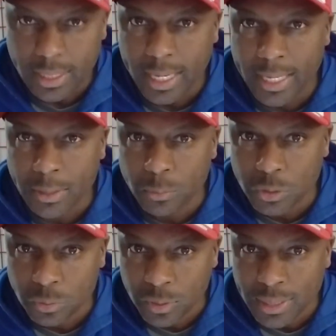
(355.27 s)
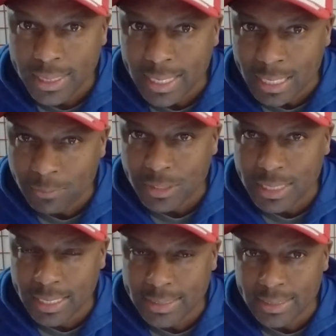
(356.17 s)
And he was really
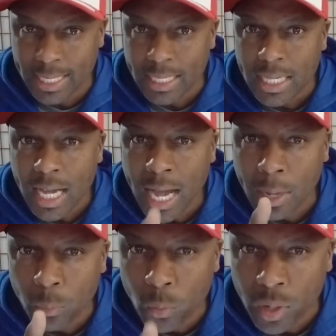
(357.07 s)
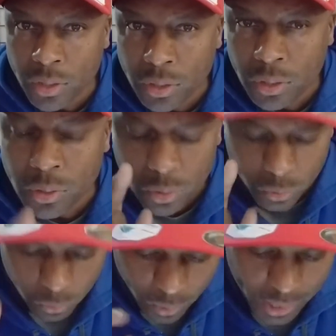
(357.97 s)
emphasizing that. I wonder
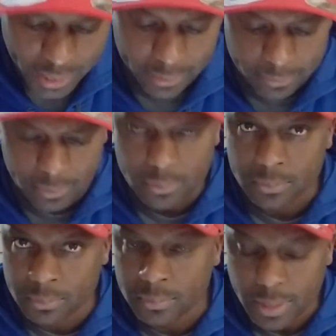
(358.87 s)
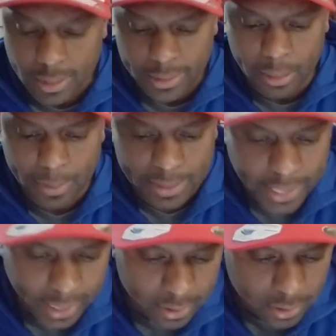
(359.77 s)
why. Think about
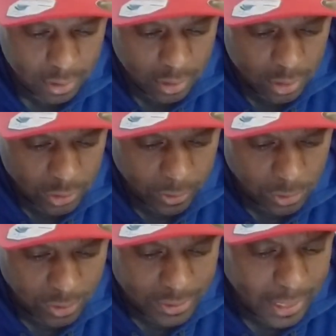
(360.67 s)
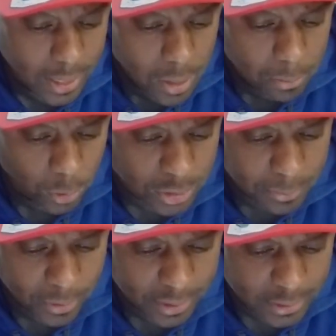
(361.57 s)
that. So it goes on to say, most
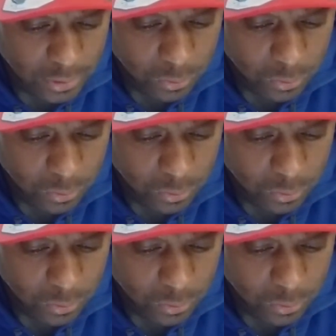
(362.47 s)
Americans